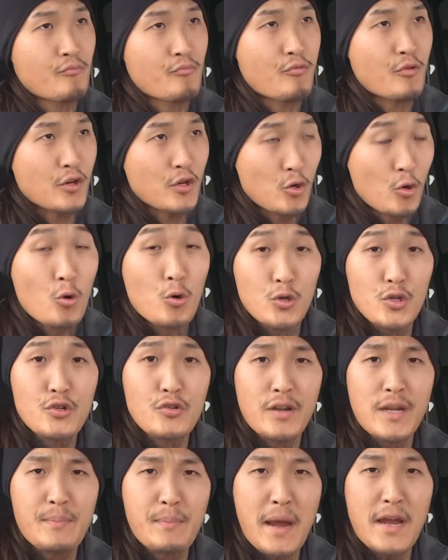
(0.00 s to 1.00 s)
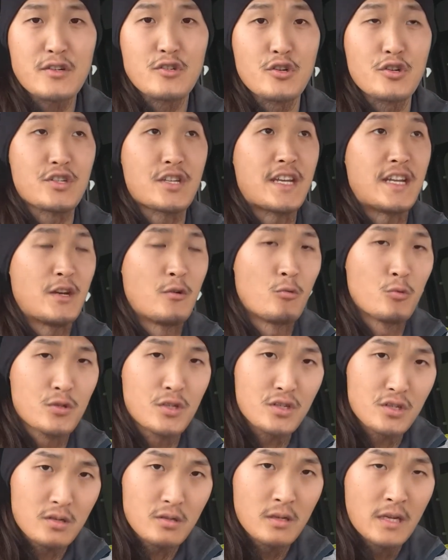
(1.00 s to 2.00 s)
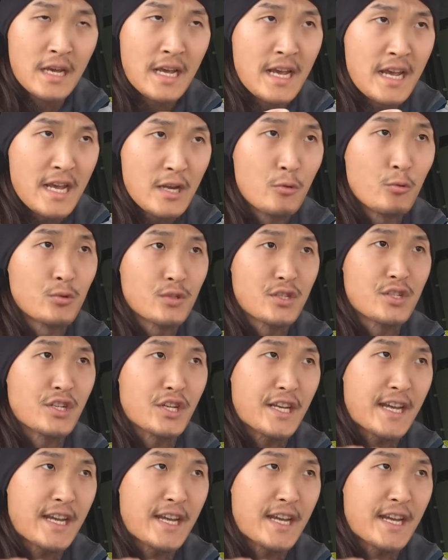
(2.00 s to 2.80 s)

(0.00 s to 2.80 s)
precautionary measures in order to